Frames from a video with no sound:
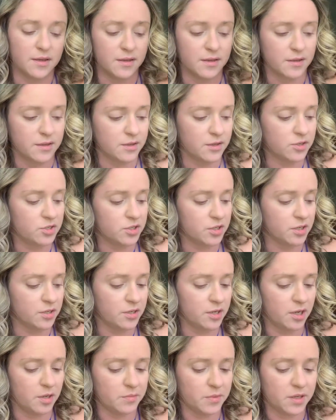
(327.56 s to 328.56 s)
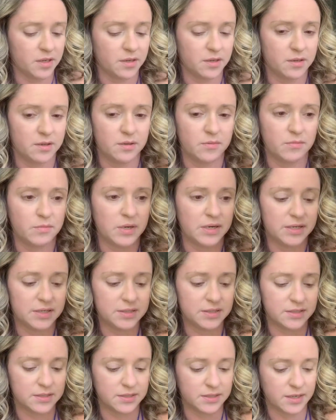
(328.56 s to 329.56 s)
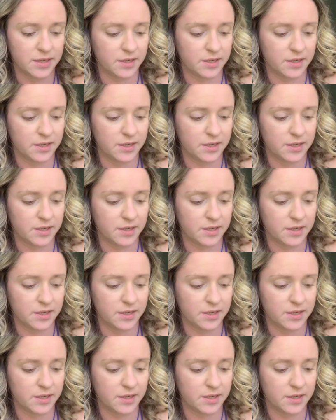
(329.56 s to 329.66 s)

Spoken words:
Yocha, can you help me, please?